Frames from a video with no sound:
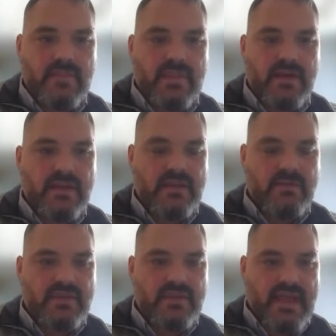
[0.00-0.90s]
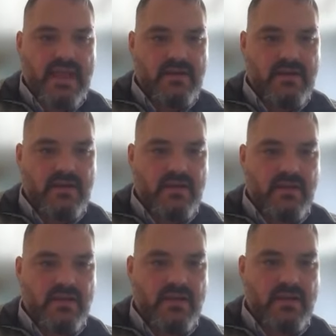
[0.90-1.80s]
And I think with that,
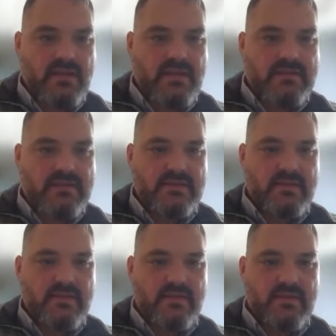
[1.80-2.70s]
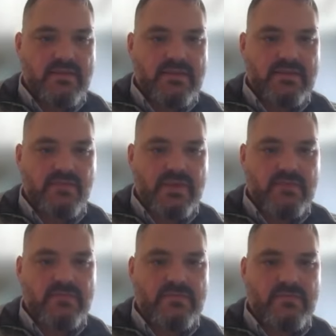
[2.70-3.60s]
at this
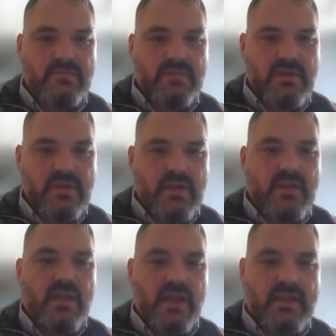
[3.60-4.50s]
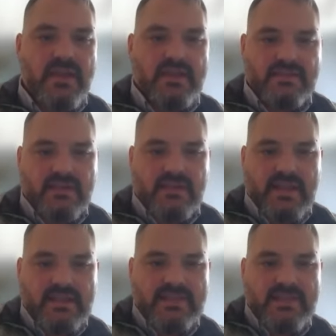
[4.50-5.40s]
point, yeah. So the
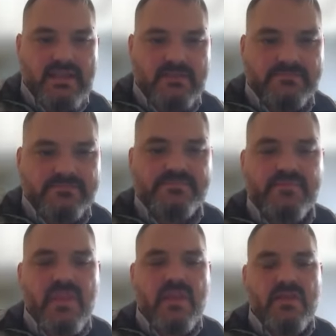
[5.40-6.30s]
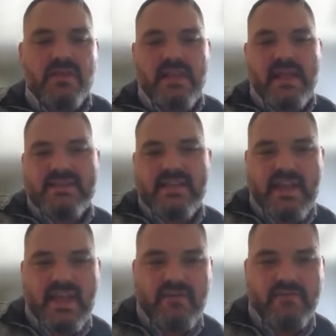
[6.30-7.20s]
next thing, the last thing I
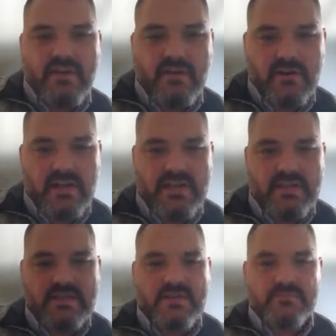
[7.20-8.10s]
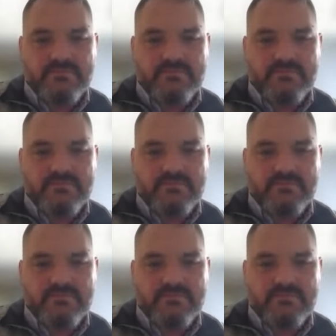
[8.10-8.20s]
have here is